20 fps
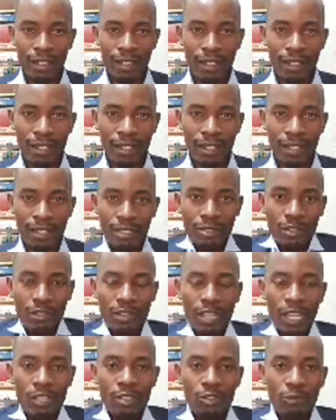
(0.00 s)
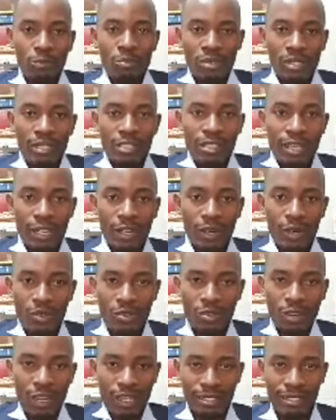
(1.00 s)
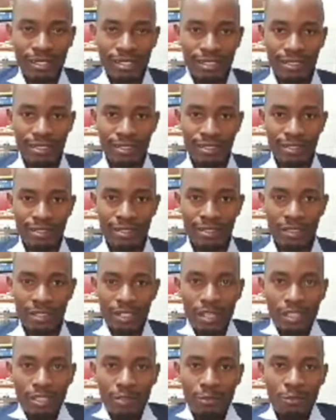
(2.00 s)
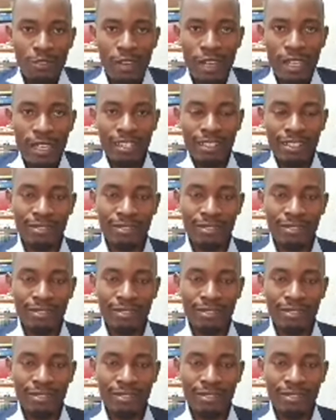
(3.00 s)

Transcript: It is not that you breached the contract. It is fine.